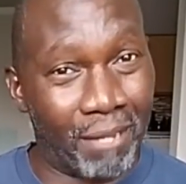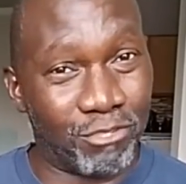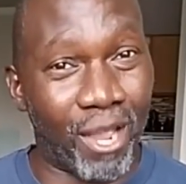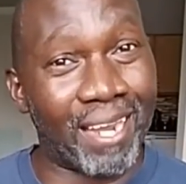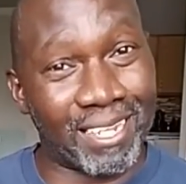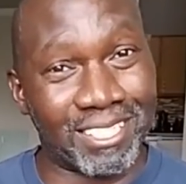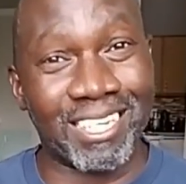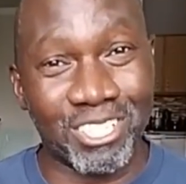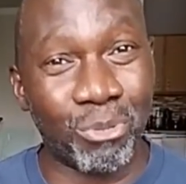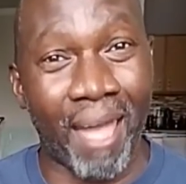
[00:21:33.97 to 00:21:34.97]
And I'm trying not to
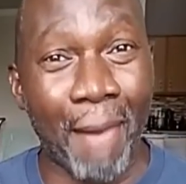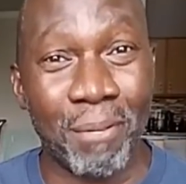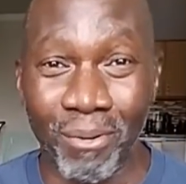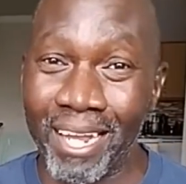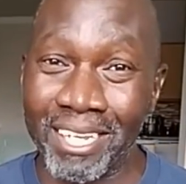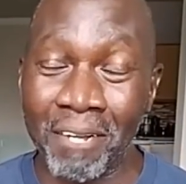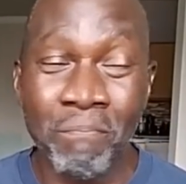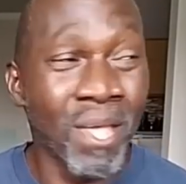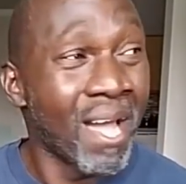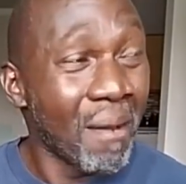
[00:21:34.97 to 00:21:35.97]
get too happy right here.